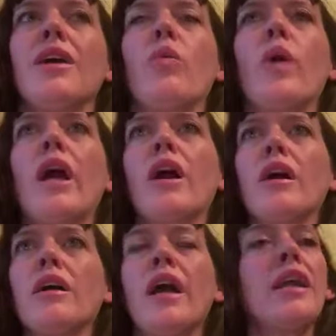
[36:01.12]

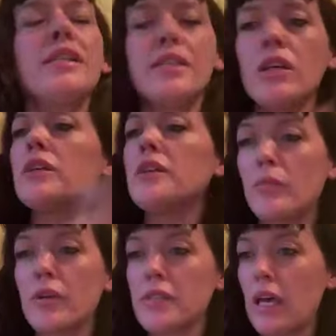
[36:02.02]
where, and I sell a
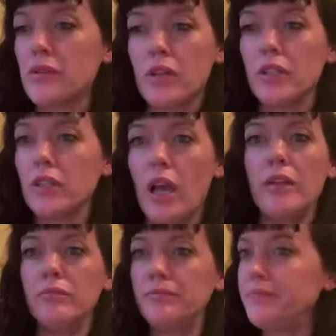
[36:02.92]
number of saddles online.